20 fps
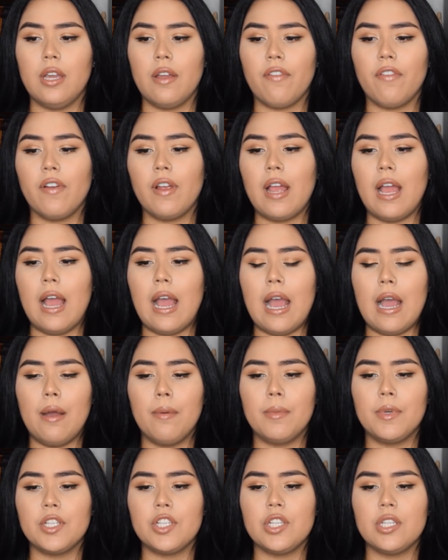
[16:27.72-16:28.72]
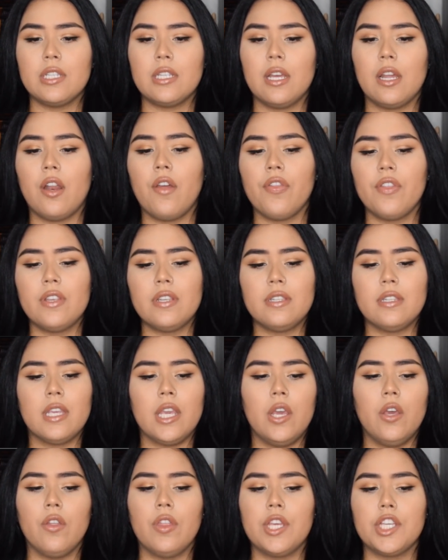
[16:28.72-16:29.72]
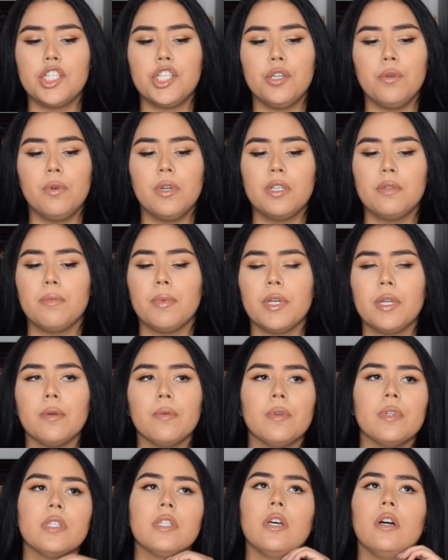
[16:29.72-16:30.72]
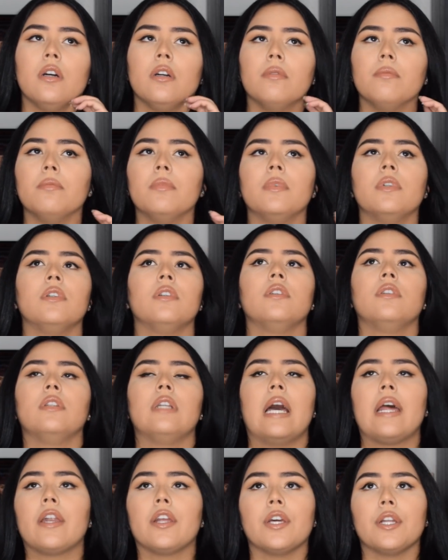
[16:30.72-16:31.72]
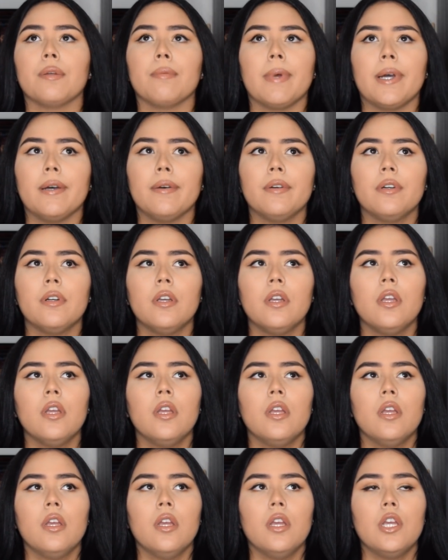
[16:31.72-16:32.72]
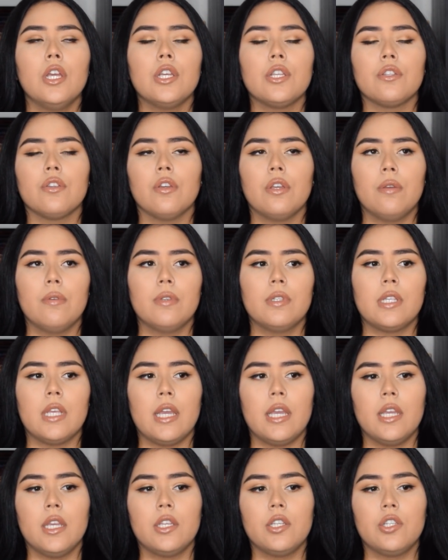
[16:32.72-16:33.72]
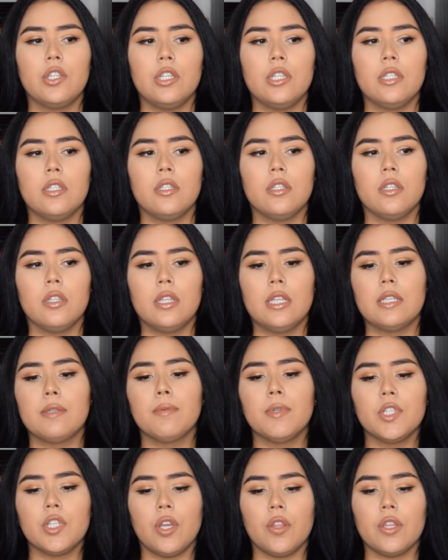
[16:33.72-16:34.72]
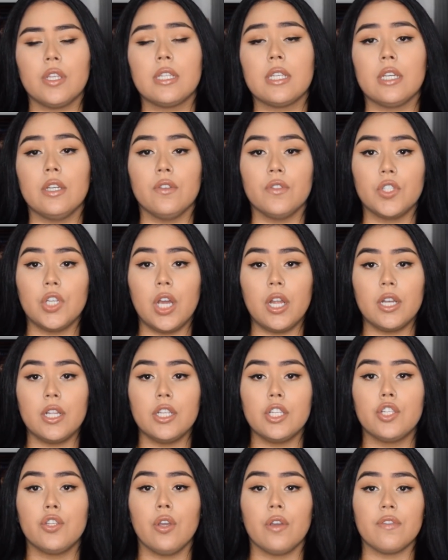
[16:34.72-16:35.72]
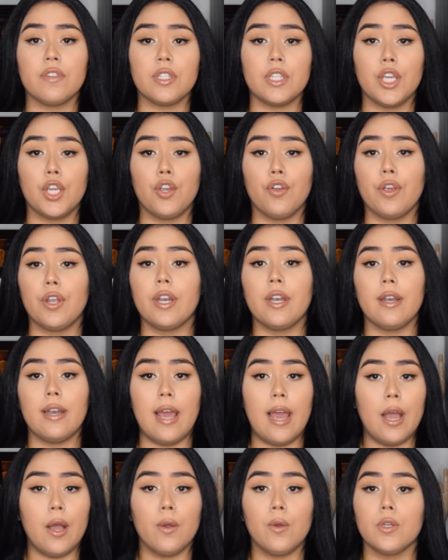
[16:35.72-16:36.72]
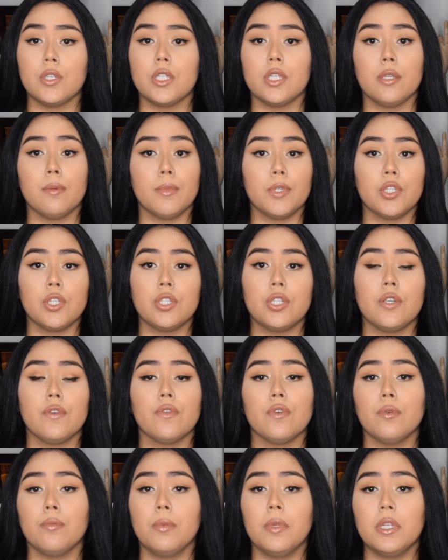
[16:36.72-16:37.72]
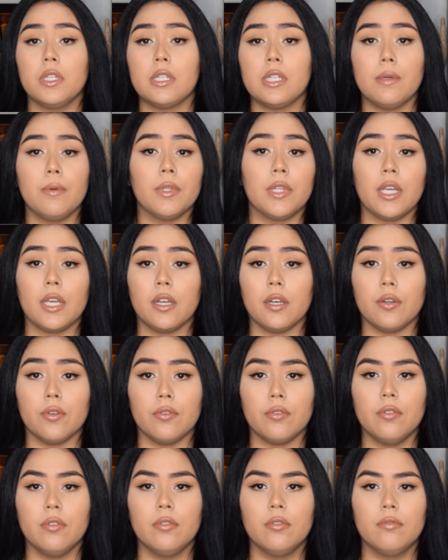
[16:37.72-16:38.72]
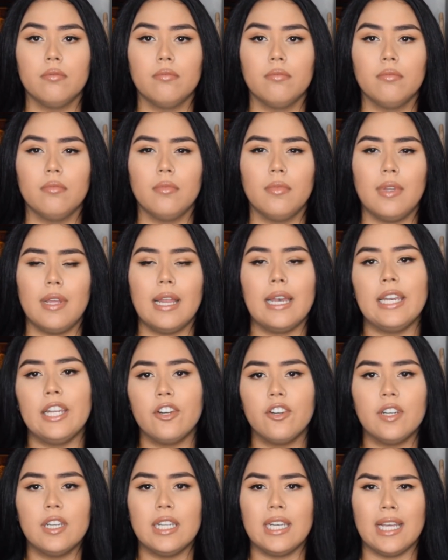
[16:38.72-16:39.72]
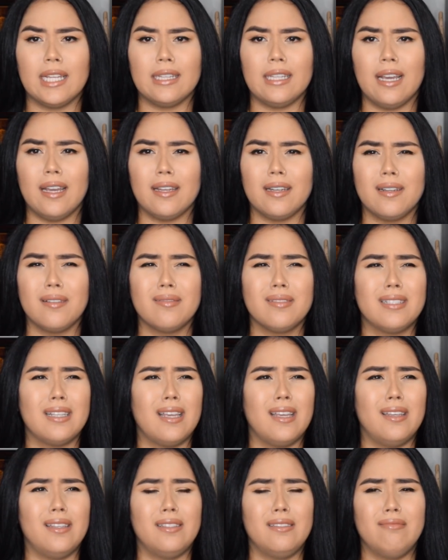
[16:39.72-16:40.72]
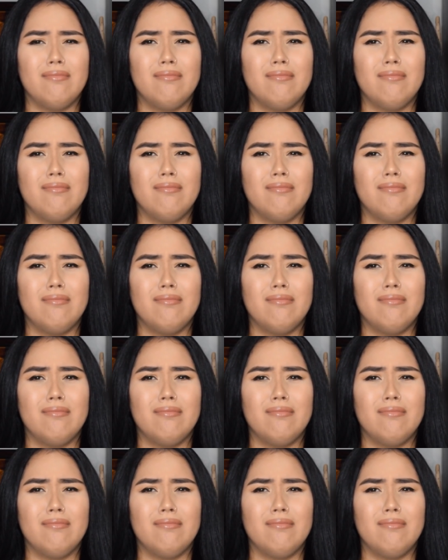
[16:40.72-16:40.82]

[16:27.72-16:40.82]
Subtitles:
forgot how much he said on the scale that she was, but it was not a good amount. So he was like, she's this much on the scale of jaundice. You have to take her in now, go to the emergency room, see what they can do. Literally like that. And I was like,